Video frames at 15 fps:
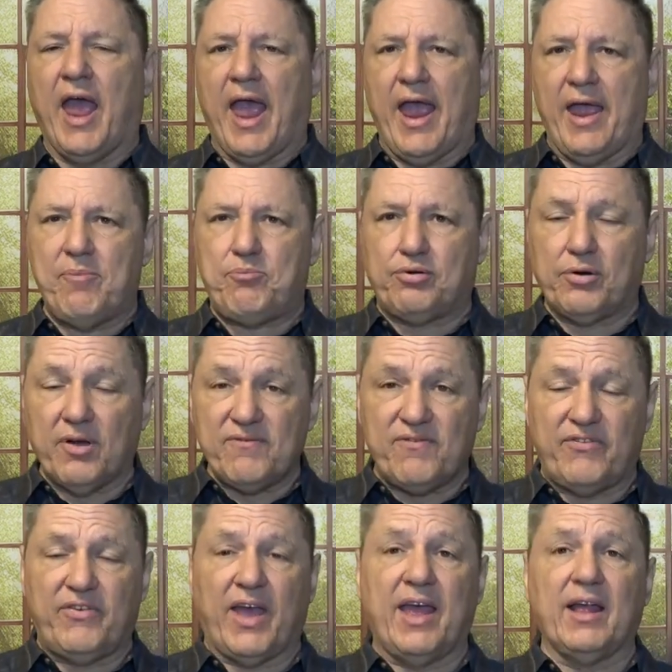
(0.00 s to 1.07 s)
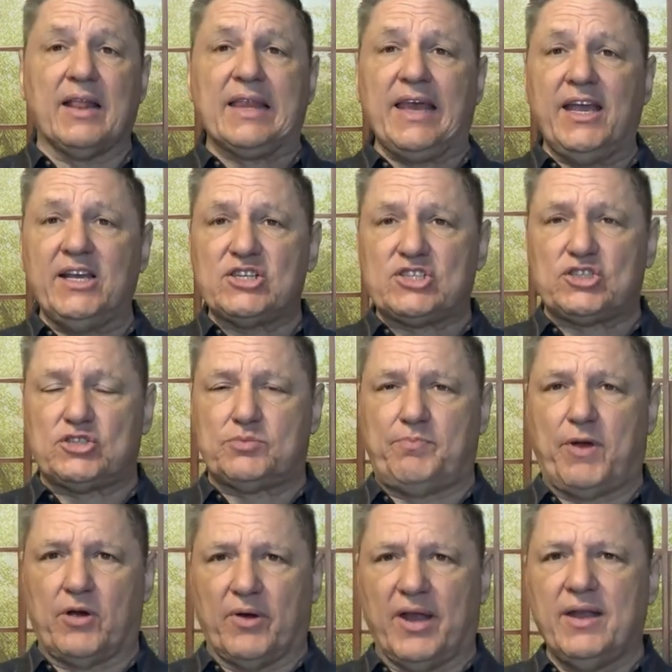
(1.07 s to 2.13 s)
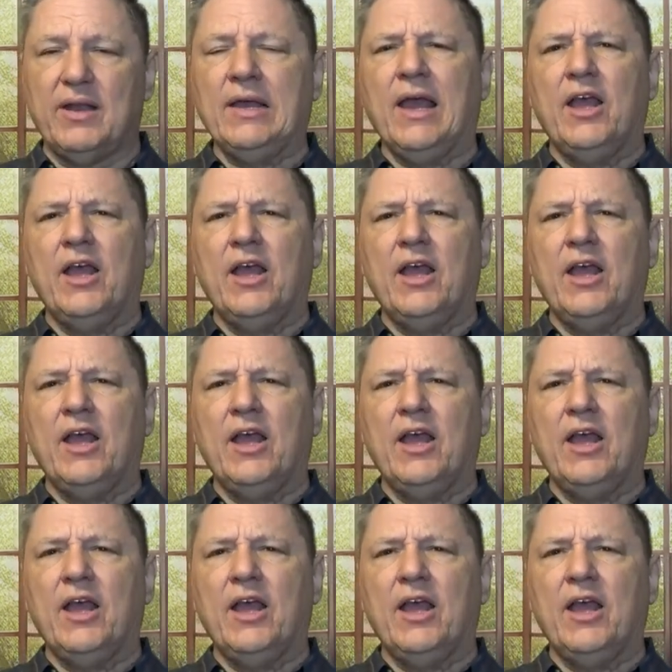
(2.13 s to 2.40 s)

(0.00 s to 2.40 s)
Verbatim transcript: a prevailing spirit.